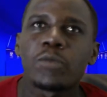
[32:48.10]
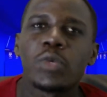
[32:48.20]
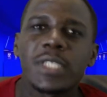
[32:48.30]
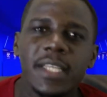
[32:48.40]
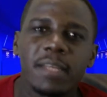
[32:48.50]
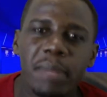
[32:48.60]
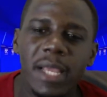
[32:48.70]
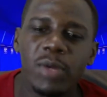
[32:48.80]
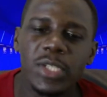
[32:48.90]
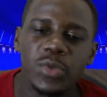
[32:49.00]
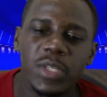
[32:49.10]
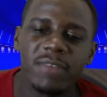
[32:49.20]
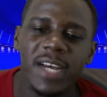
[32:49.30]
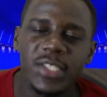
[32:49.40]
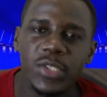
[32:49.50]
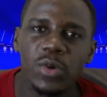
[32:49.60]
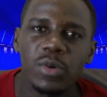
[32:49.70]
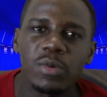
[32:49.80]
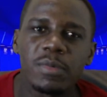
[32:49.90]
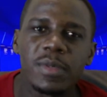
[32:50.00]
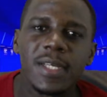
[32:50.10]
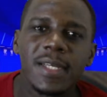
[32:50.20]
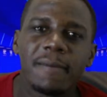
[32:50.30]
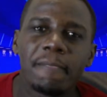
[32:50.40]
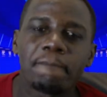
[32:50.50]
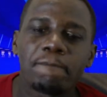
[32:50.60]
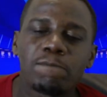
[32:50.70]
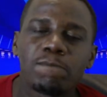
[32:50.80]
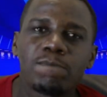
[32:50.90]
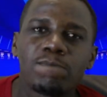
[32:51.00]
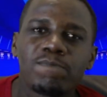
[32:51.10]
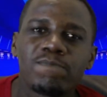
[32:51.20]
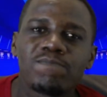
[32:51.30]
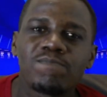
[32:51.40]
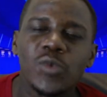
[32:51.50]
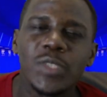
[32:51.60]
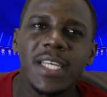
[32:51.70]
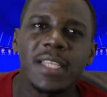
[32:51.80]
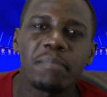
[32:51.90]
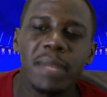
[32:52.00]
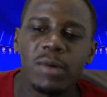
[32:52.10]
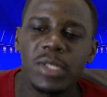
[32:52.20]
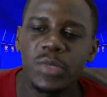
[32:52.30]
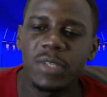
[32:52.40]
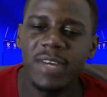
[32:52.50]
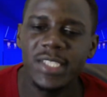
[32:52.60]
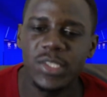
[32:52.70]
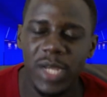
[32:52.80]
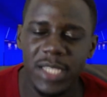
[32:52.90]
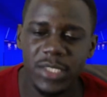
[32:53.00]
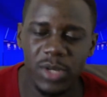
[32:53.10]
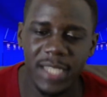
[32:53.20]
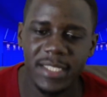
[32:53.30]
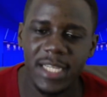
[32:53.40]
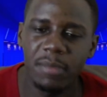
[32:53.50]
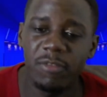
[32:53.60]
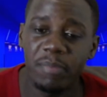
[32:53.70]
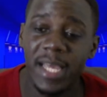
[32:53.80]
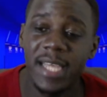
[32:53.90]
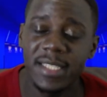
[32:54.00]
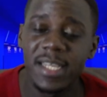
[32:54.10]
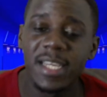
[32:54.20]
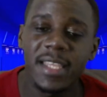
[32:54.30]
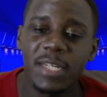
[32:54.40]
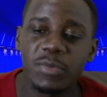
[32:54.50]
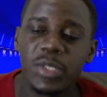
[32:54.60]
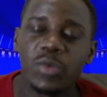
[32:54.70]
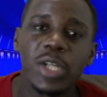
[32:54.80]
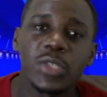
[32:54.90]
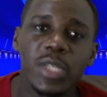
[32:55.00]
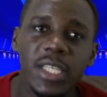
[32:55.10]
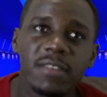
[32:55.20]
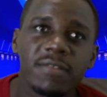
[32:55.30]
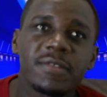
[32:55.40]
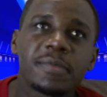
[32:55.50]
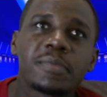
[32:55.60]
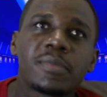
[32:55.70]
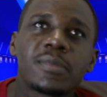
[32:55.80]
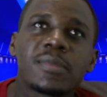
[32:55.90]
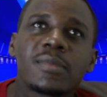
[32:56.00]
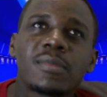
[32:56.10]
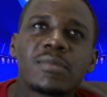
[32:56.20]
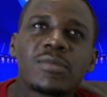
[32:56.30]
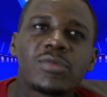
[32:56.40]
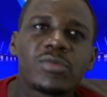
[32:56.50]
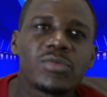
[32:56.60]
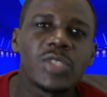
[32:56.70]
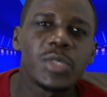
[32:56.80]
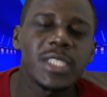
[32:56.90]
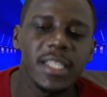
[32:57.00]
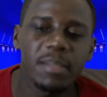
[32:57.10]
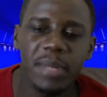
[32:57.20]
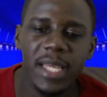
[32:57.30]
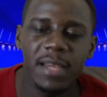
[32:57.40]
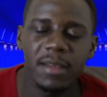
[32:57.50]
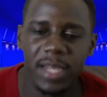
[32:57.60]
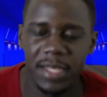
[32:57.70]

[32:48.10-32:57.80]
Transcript: Which other player wants to leave Arsenal? Which other player wants to leave Arsenal? Arsenal has a couple of players that really want to leave. Which other player?